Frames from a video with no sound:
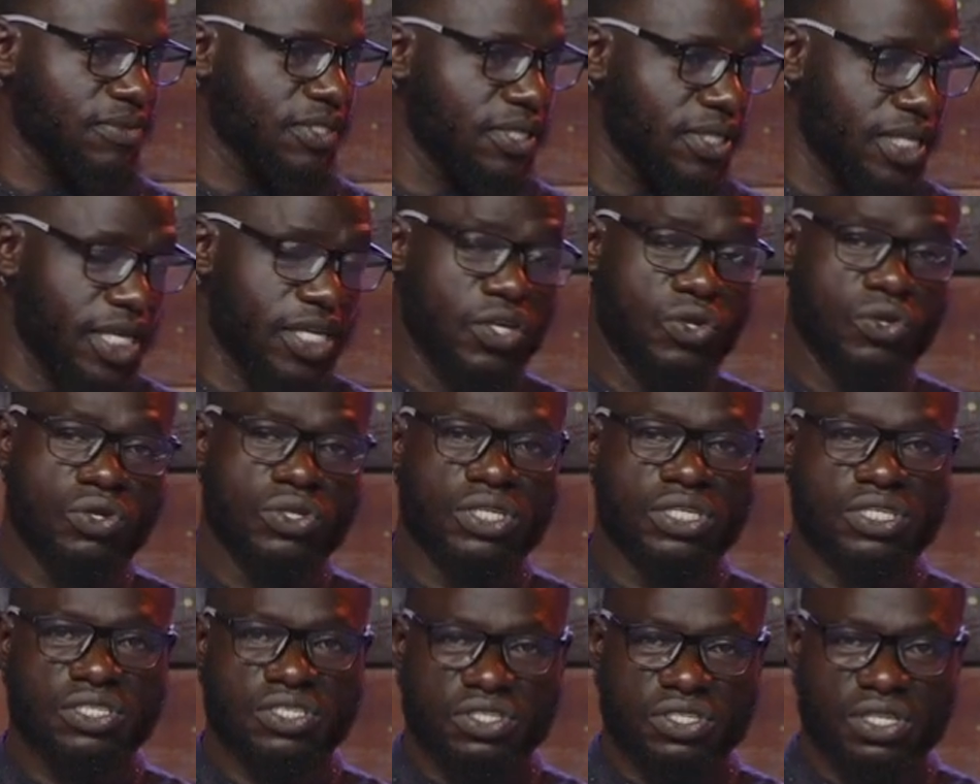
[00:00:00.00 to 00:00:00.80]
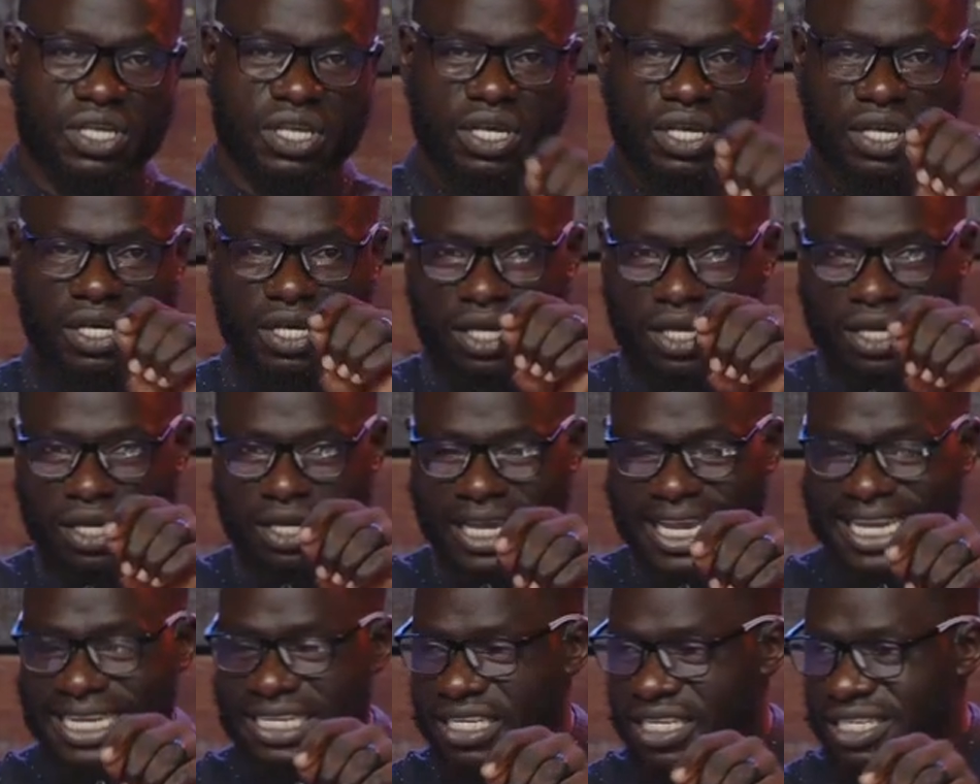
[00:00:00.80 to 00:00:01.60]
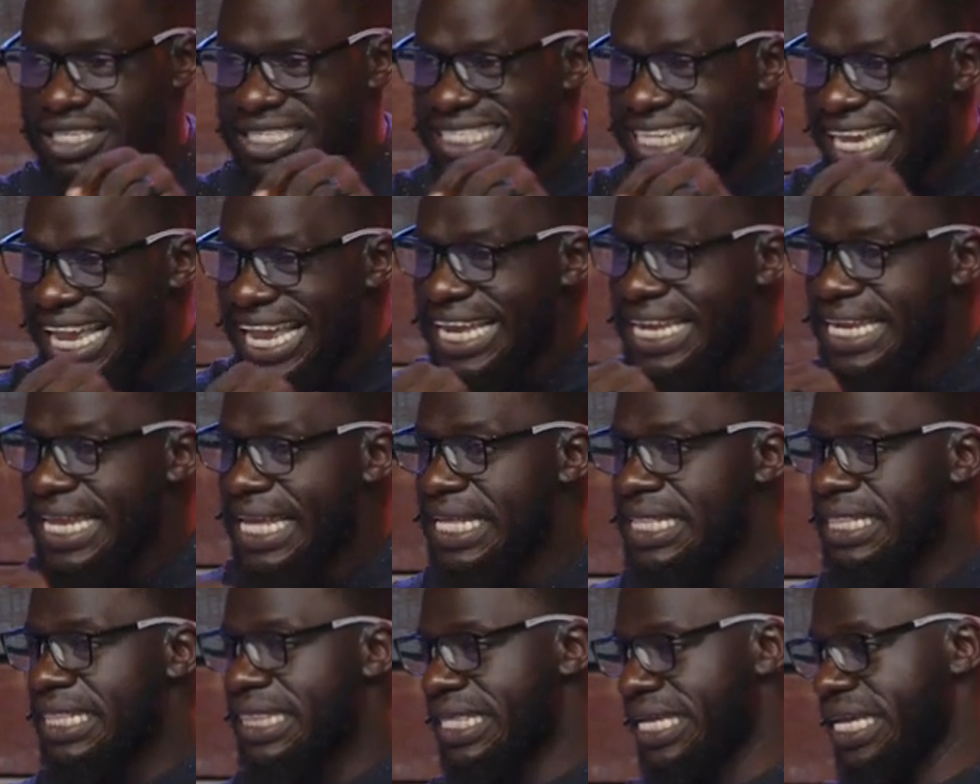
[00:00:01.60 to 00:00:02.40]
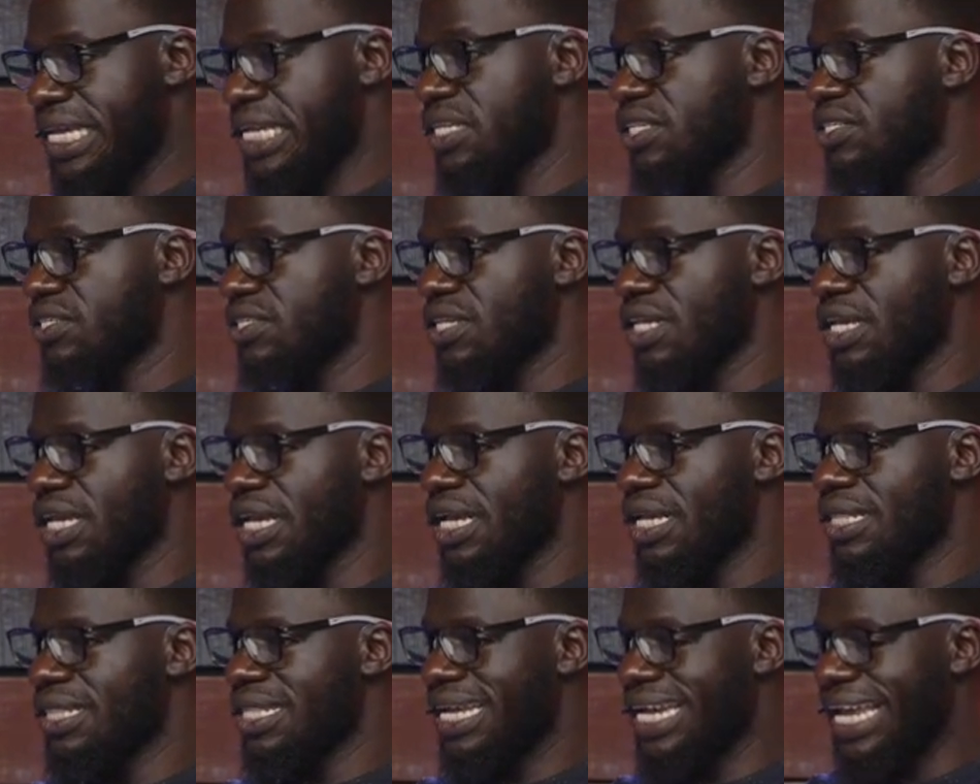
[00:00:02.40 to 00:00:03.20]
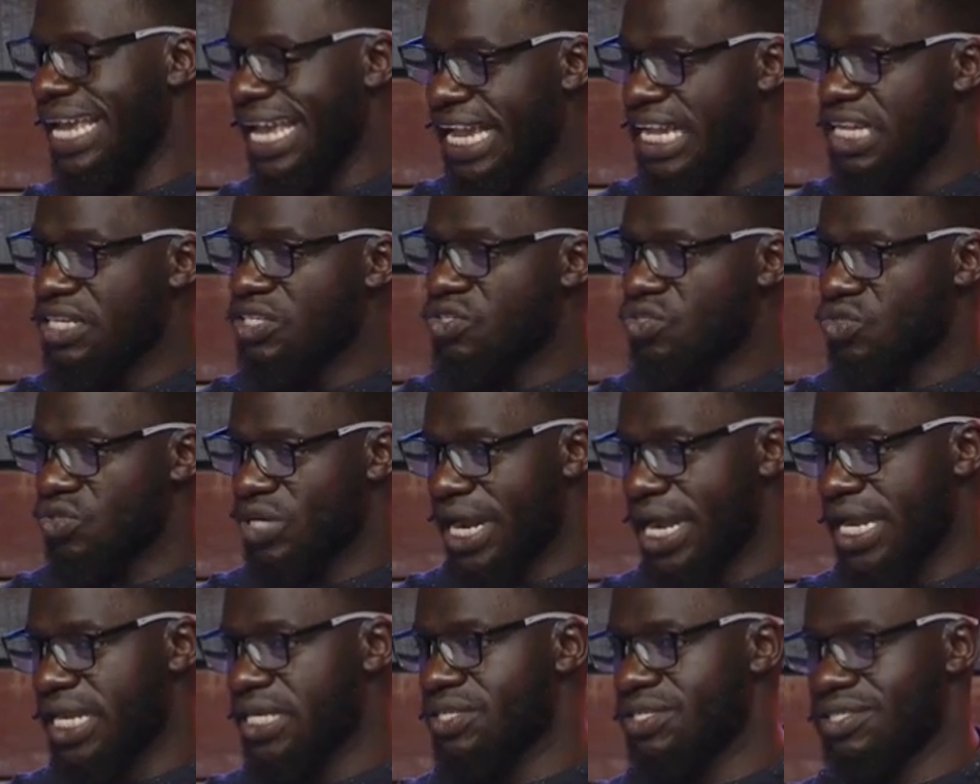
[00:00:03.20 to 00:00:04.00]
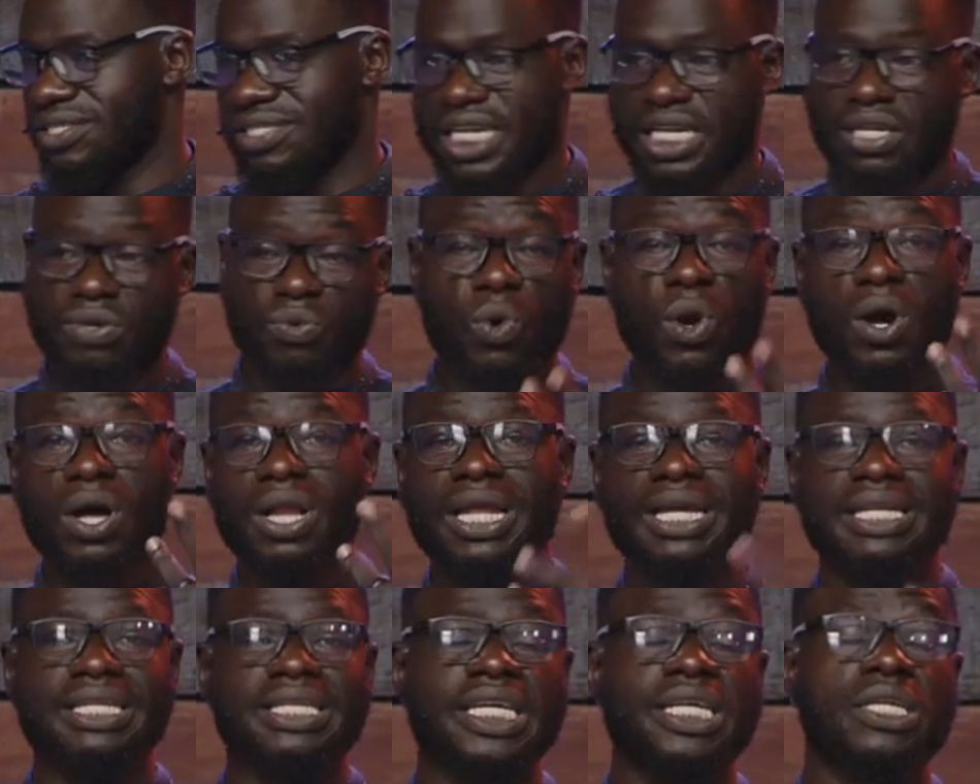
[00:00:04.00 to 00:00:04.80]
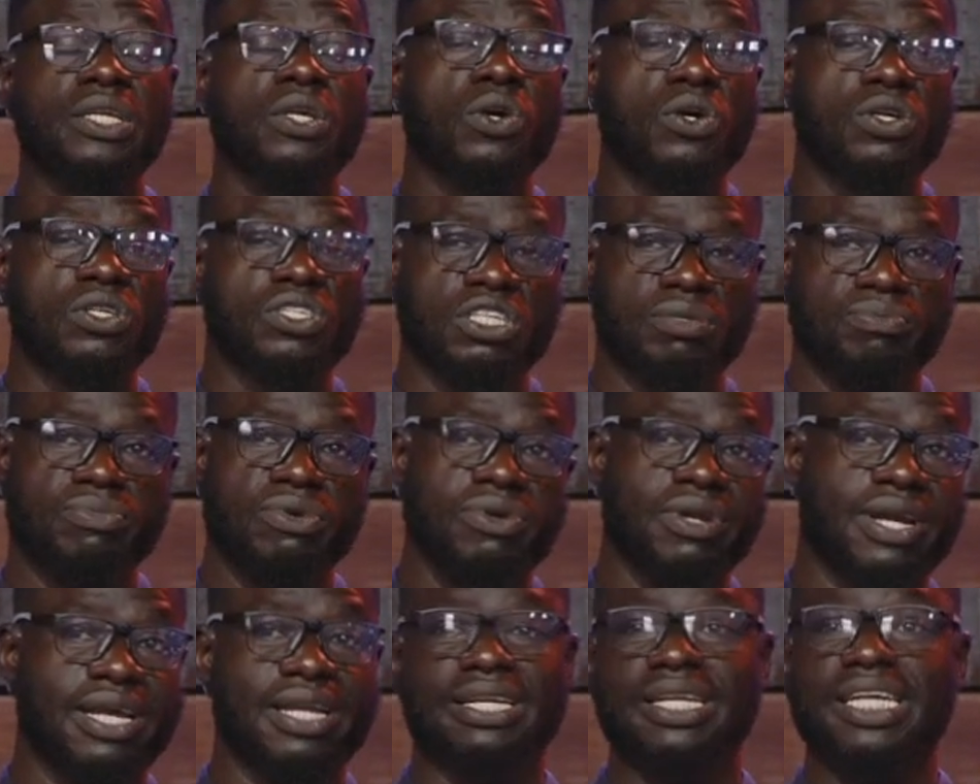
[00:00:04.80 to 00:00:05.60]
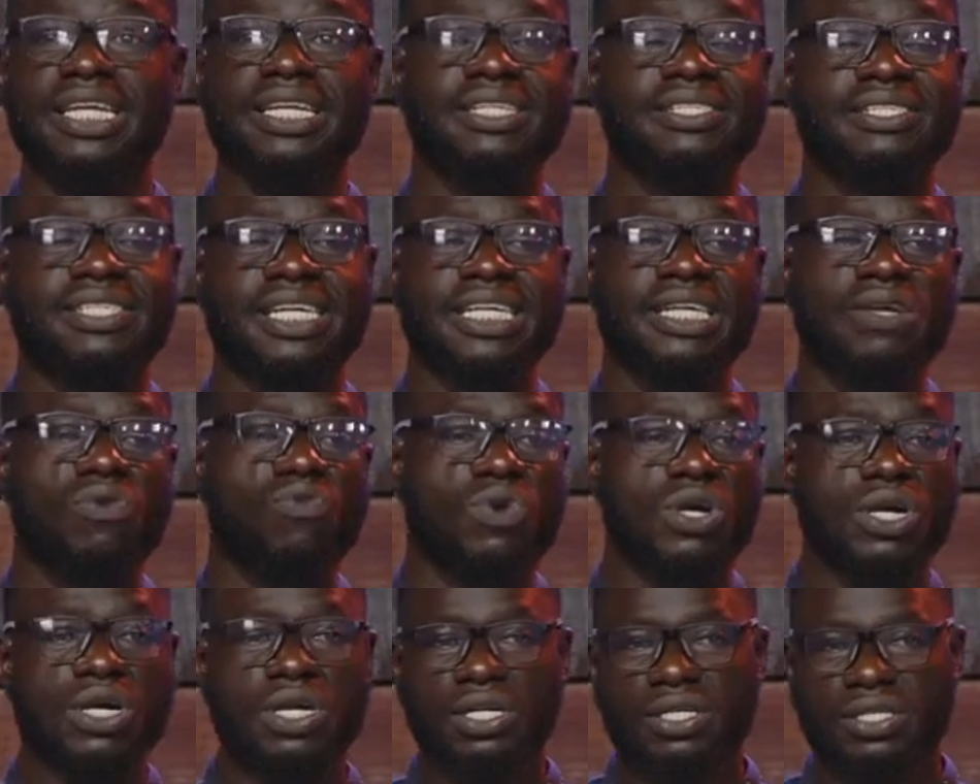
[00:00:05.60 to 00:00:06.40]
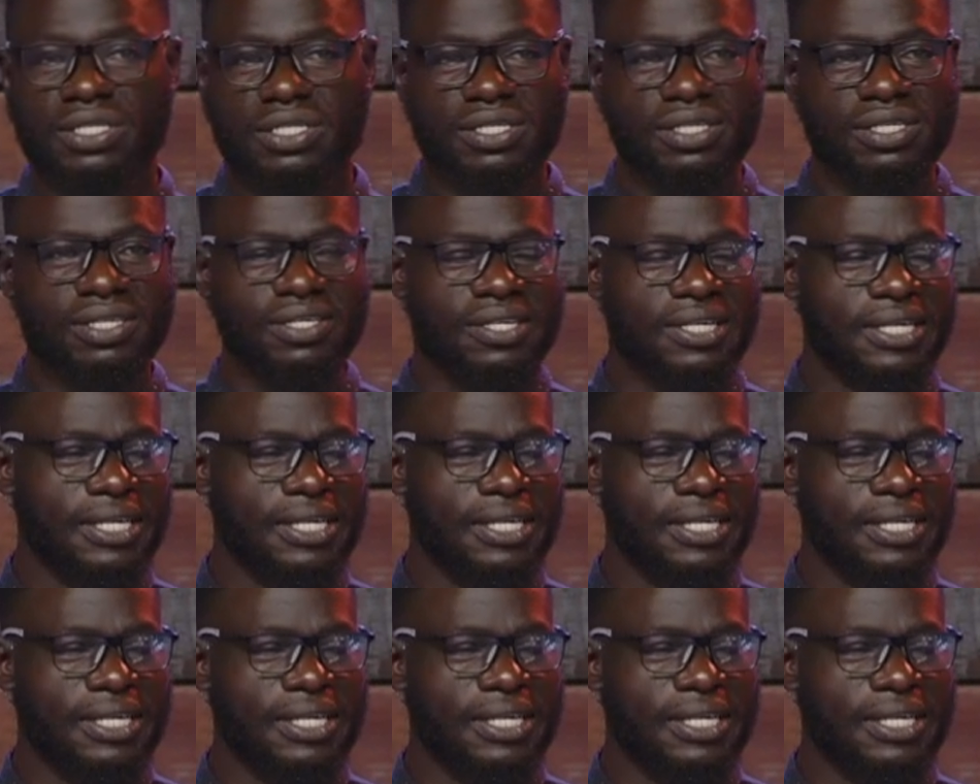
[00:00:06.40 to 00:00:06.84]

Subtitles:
than you just entertaining things that ain't right to say, well, I didn't contribute. I didn't say a word.